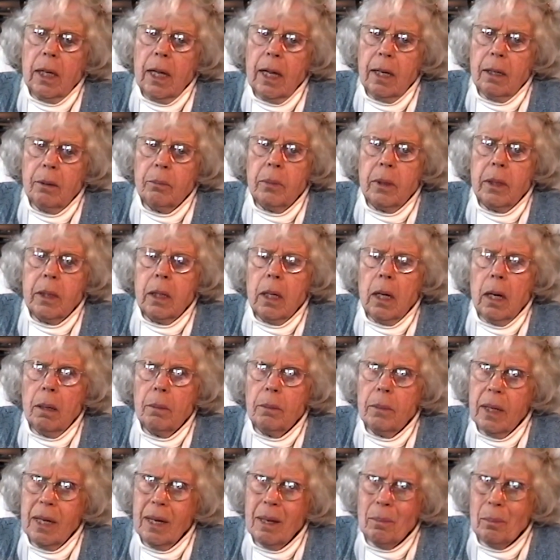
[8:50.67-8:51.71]
and
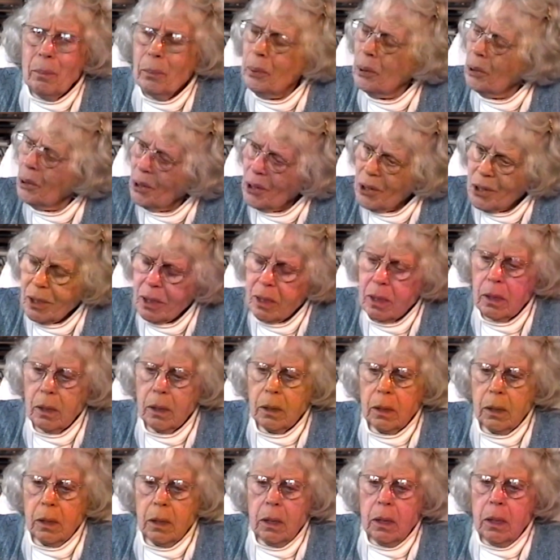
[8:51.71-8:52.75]
become
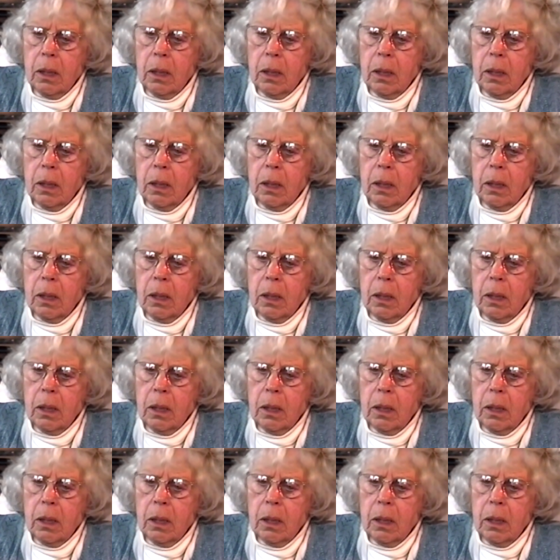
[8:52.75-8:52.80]
impersonal